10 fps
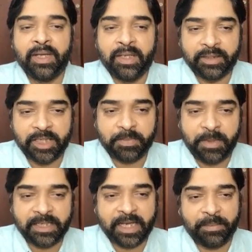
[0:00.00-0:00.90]
This
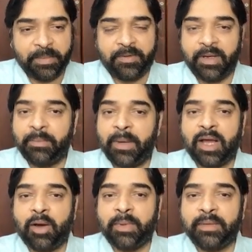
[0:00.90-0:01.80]
place can be filled by
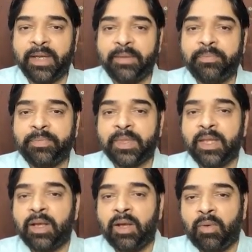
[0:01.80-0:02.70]
how many way?
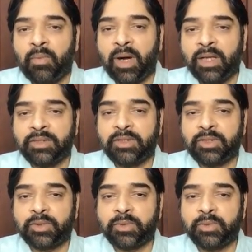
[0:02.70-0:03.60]
1,
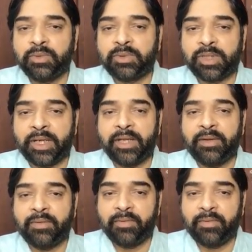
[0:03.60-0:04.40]
2, 3,